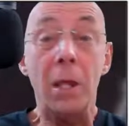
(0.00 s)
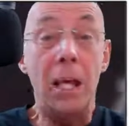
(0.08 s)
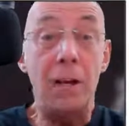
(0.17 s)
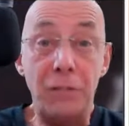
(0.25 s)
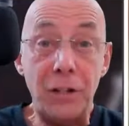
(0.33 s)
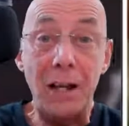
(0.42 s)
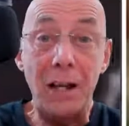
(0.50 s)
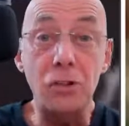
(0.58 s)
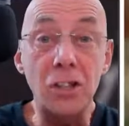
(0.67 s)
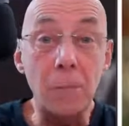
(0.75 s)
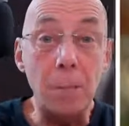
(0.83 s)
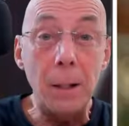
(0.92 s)
If
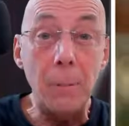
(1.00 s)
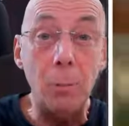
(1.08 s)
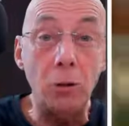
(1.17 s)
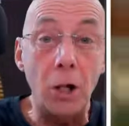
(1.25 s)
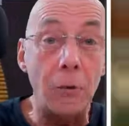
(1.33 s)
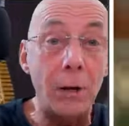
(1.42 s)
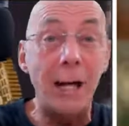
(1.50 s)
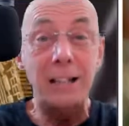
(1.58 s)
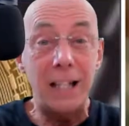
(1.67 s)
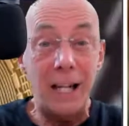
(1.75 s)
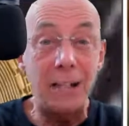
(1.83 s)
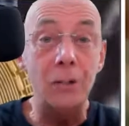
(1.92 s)
thousands of people donate
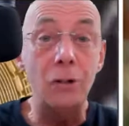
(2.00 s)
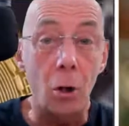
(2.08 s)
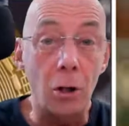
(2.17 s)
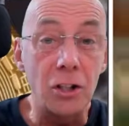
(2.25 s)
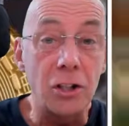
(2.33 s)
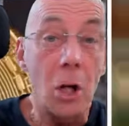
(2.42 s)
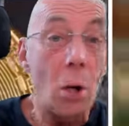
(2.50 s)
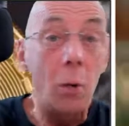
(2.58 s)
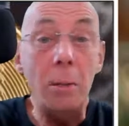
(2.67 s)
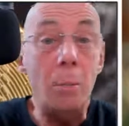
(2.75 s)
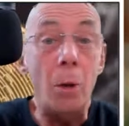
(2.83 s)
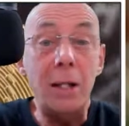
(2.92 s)
$10,
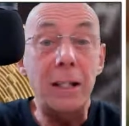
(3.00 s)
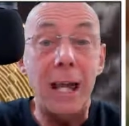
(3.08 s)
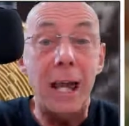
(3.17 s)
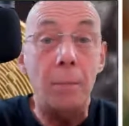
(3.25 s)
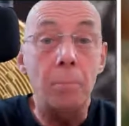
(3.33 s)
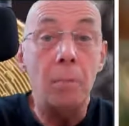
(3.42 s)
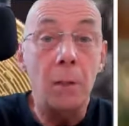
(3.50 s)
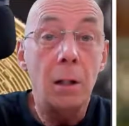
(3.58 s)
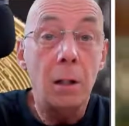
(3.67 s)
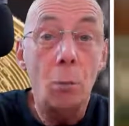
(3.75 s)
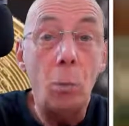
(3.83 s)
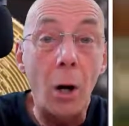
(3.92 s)
we might get him
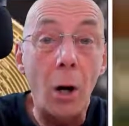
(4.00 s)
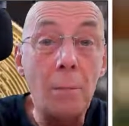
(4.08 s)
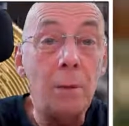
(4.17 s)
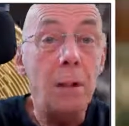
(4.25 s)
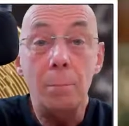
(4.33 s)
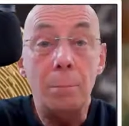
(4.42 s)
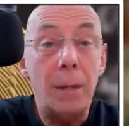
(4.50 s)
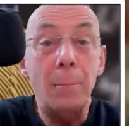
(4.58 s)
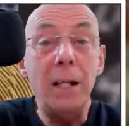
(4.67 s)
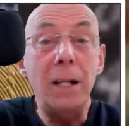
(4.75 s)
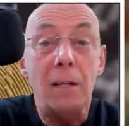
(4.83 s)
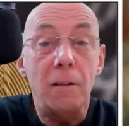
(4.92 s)
1,
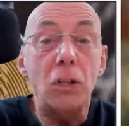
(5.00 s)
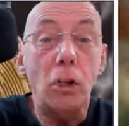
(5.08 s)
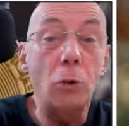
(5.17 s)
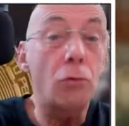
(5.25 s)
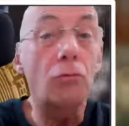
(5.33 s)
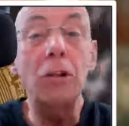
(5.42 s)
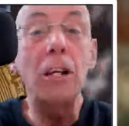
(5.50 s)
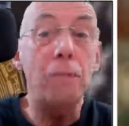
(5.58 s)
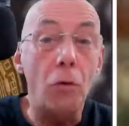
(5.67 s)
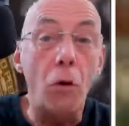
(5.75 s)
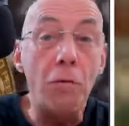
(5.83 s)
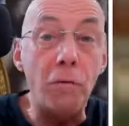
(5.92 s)
maybe 2, 3,
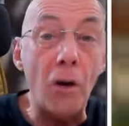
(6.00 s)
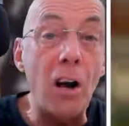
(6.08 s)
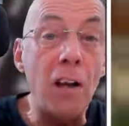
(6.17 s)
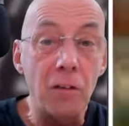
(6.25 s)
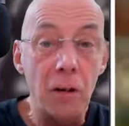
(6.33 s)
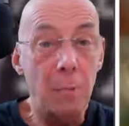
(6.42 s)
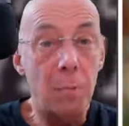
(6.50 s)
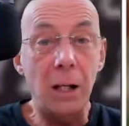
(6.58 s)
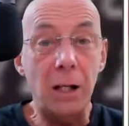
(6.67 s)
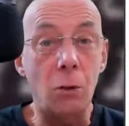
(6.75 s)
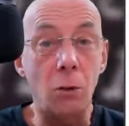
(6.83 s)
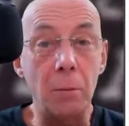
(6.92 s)
4, 5
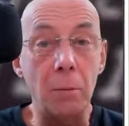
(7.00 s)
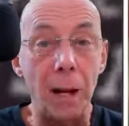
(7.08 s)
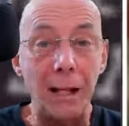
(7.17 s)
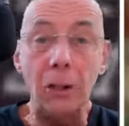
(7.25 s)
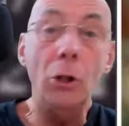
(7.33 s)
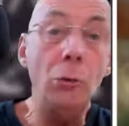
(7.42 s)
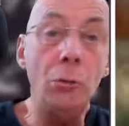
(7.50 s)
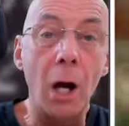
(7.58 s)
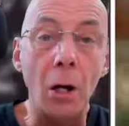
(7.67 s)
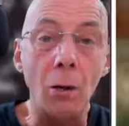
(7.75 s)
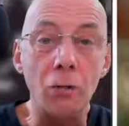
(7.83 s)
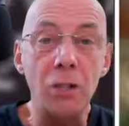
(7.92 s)
Bitcoin back. Who
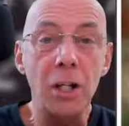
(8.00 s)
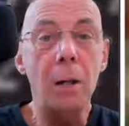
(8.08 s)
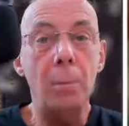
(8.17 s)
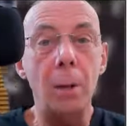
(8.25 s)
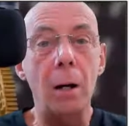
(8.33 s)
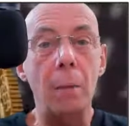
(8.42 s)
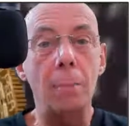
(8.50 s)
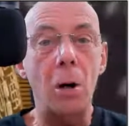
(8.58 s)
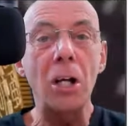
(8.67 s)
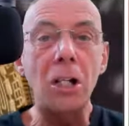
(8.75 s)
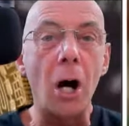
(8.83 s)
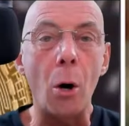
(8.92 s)
knows? But
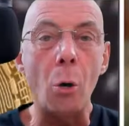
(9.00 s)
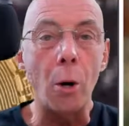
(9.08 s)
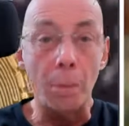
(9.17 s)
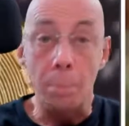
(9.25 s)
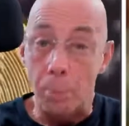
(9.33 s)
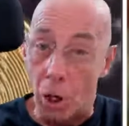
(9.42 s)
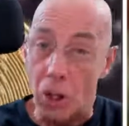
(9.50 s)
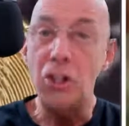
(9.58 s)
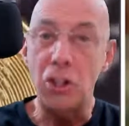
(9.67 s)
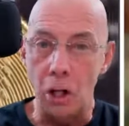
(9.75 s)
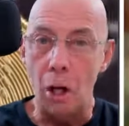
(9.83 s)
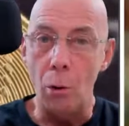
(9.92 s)
my goal on my
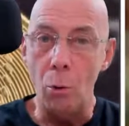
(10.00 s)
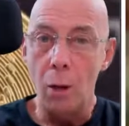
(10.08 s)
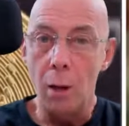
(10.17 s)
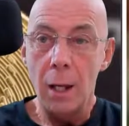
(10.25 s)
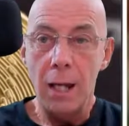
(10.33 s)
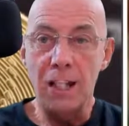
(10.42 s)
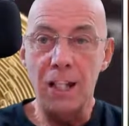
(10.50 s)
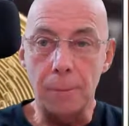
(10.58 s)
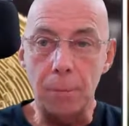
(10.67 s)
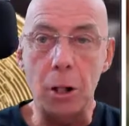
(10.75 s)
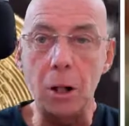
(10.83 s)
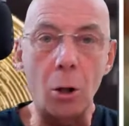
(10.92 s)
show is to
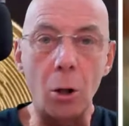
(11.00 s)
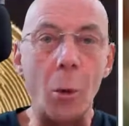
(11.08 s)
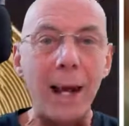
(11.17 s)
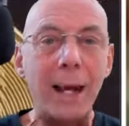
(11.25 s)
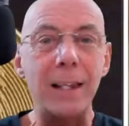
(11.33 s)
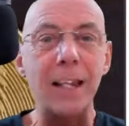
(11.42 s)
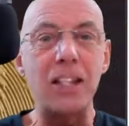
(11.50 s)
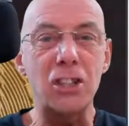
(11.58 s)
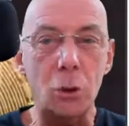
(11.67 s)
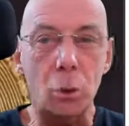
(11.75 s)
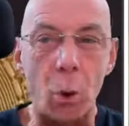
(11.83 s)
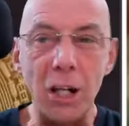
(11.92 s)
plug away at this
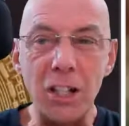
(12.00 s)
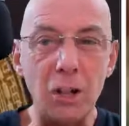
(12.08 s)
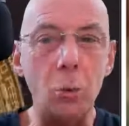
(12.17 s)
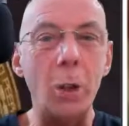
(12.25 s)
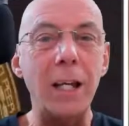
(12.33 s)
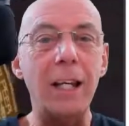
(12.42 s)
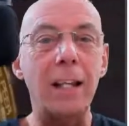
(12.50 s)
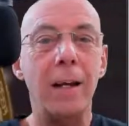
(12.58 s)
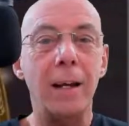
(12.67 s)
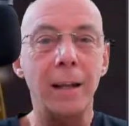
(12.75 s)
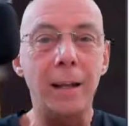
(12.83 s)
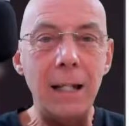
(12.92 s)
twice a week,
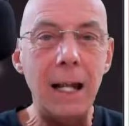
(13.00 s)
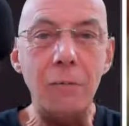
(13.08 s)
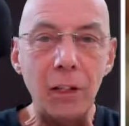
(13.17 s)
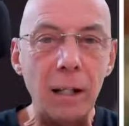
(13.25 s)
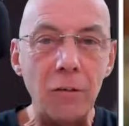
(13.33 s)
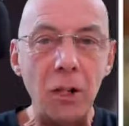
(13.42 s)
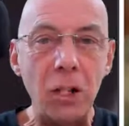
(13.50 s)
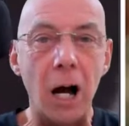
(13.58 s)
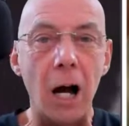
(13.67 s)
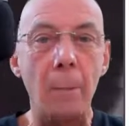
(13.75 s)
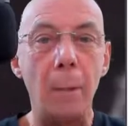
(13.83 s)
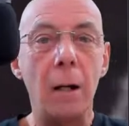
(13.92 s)
never giving
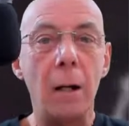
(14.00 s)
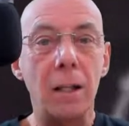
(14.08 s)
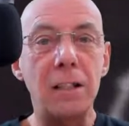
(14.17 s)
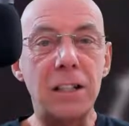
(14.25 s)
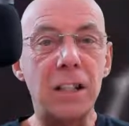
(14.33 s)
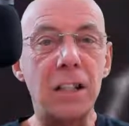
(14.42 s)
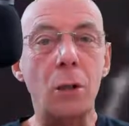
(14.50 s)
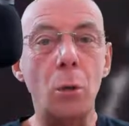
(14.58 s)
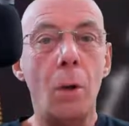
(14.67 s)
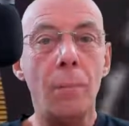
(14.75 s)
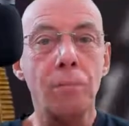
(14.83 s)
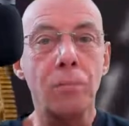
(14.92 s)
up until